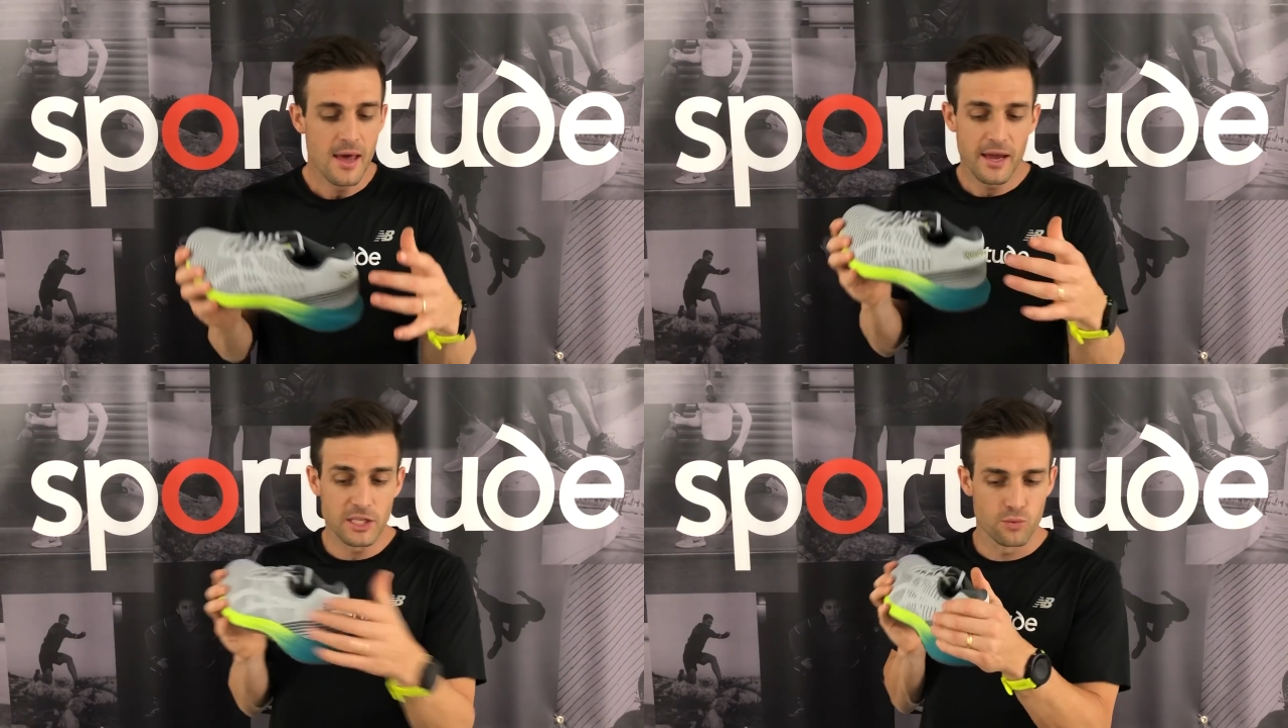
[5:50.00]

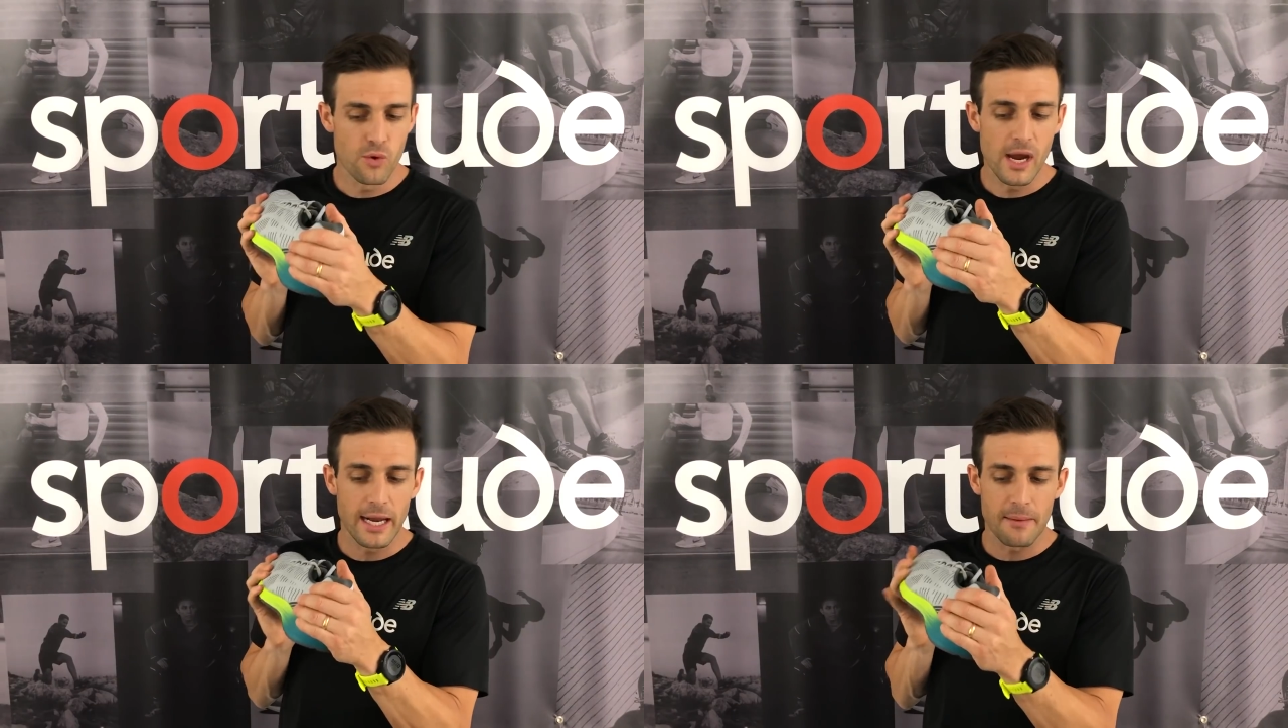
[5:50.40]
It's
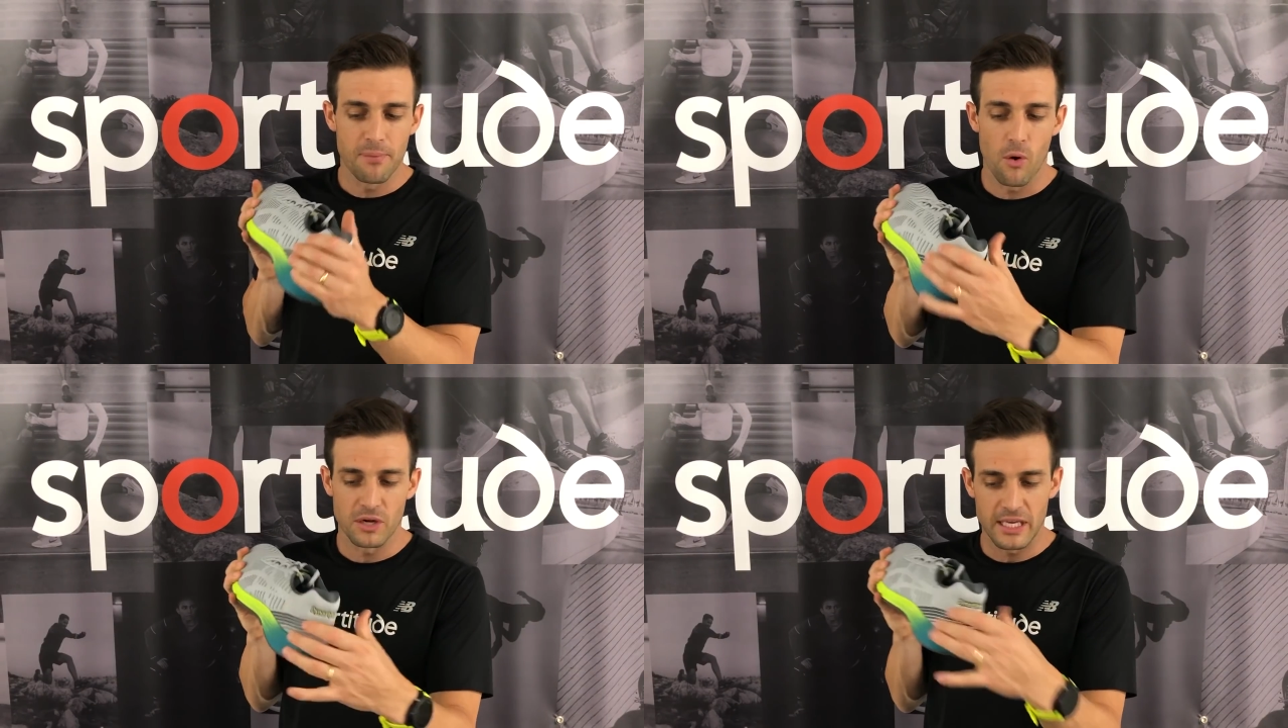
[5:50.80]
really
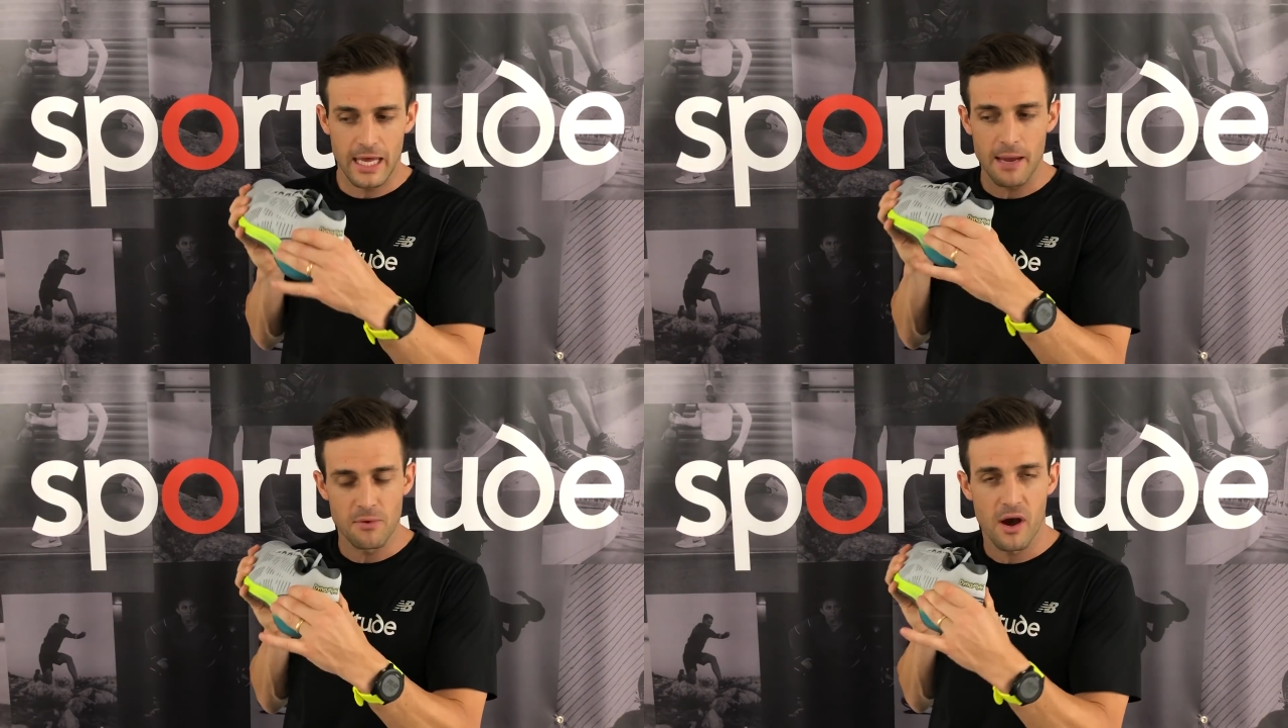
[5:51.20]
important to
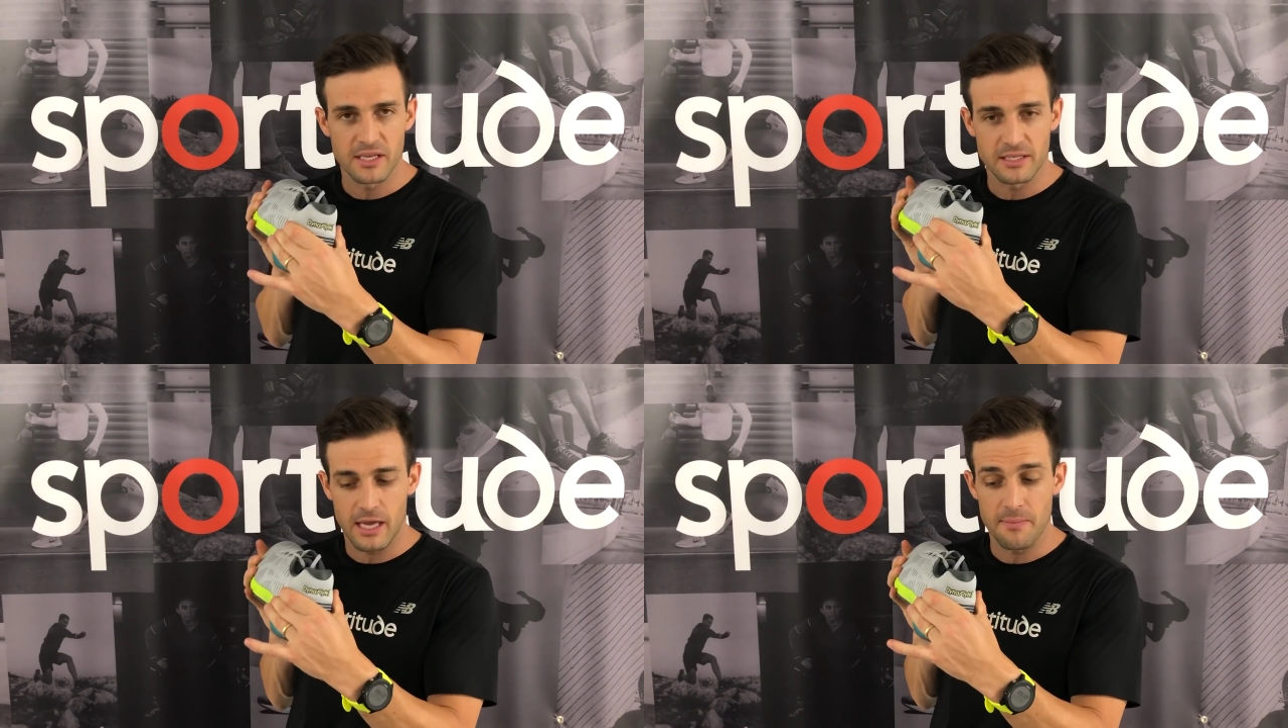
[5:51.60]

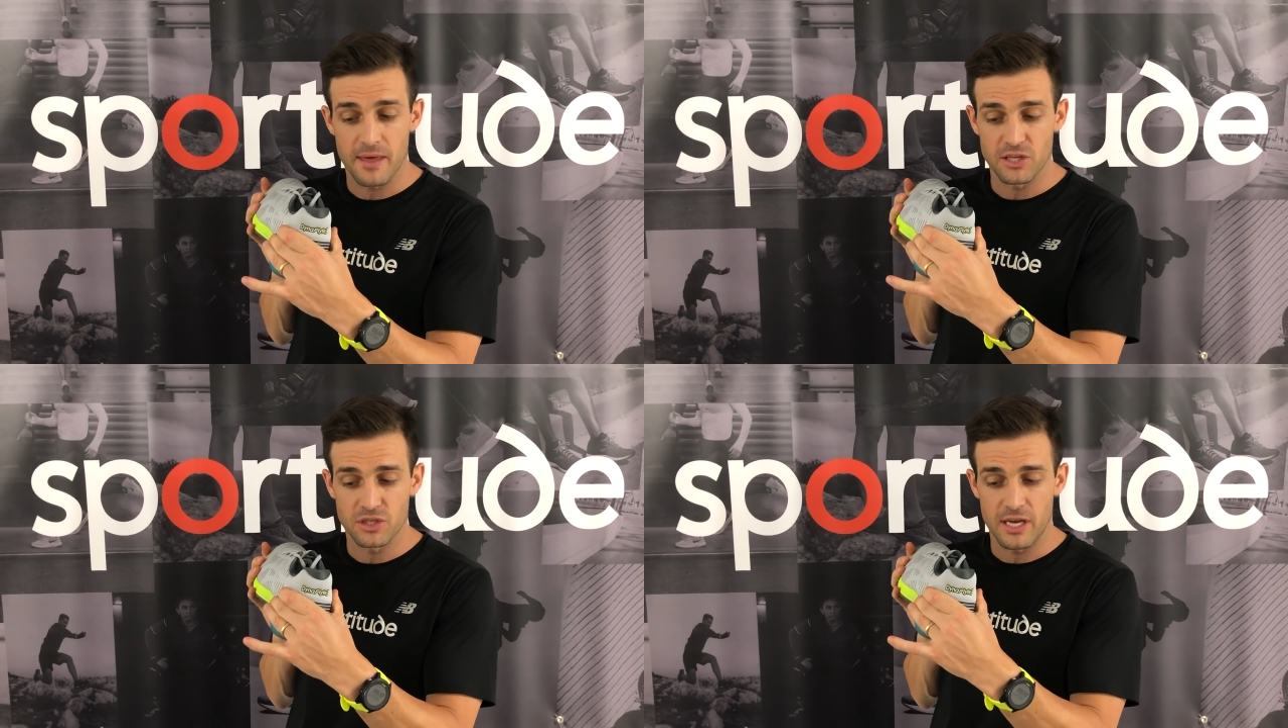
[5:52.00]
keep
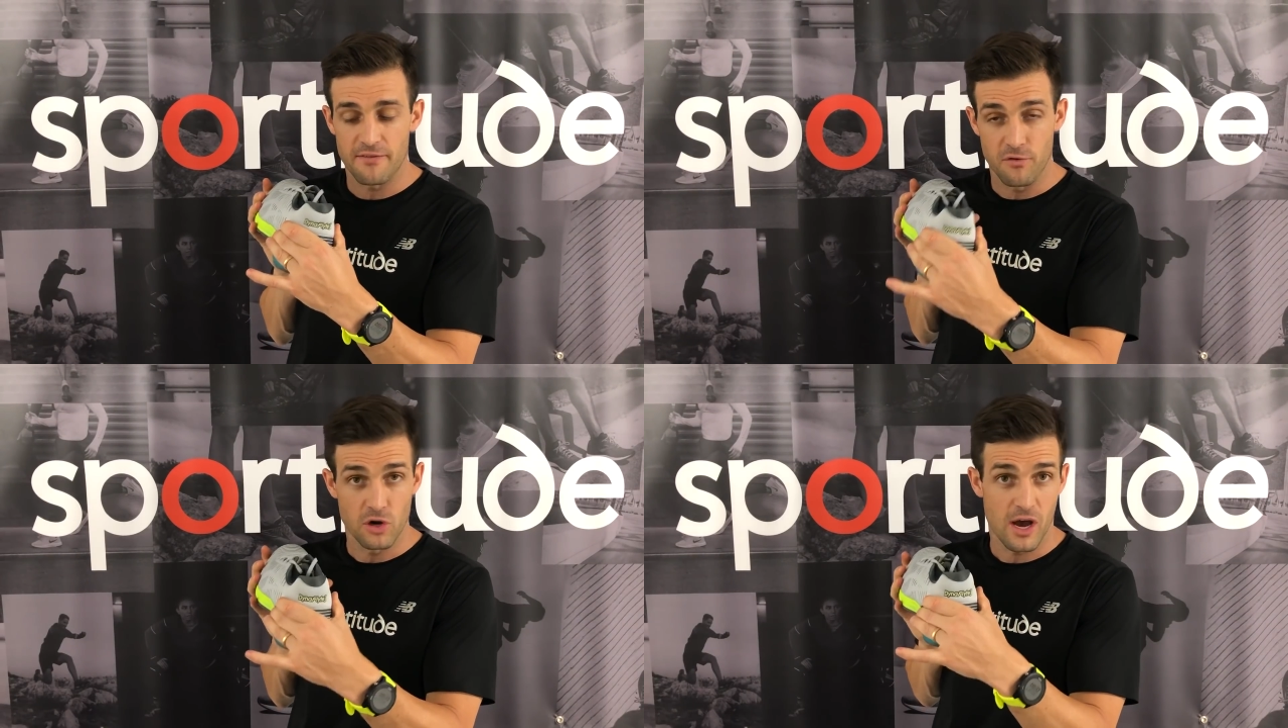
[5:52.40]
that
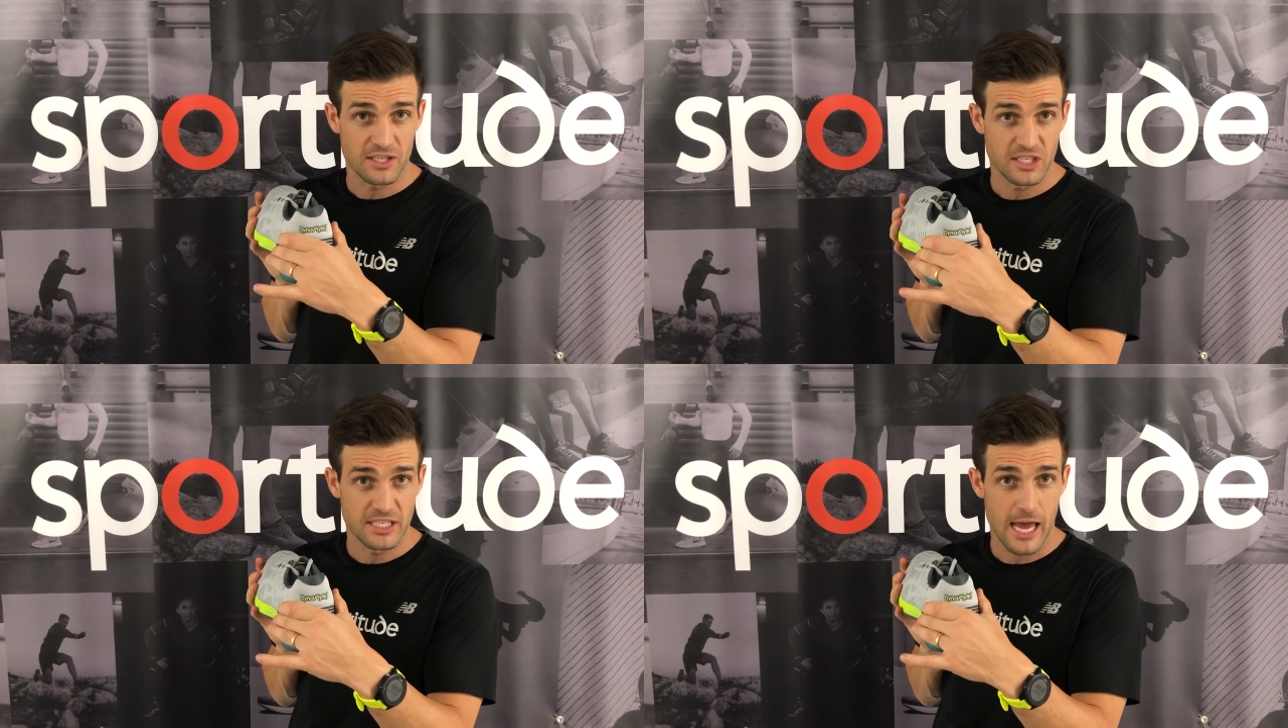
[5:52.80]
foot nice
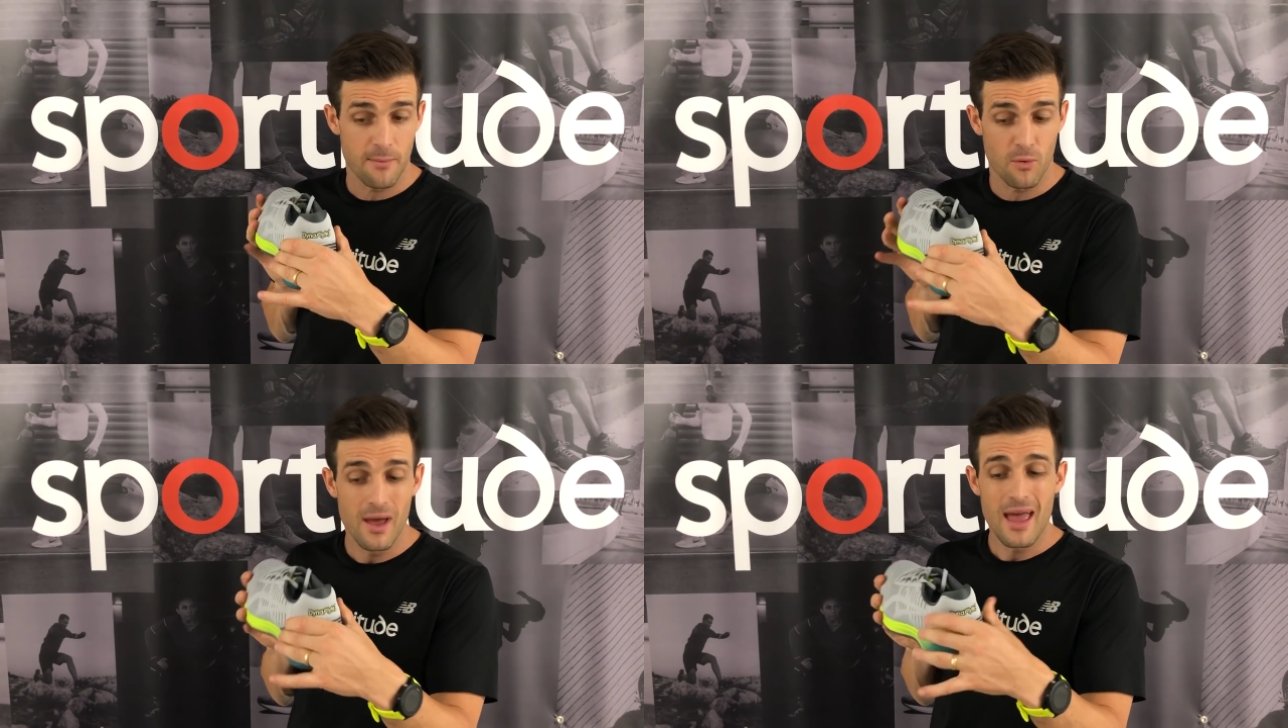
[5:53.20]
and
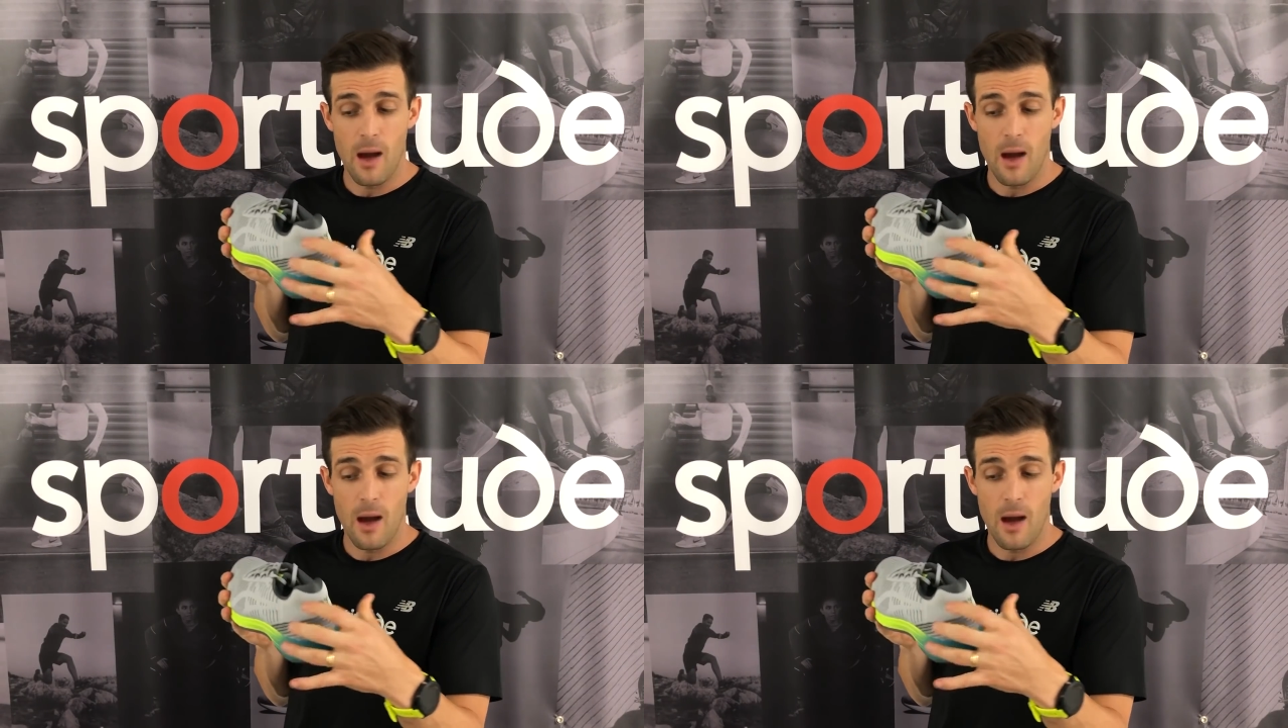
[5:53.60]
stable.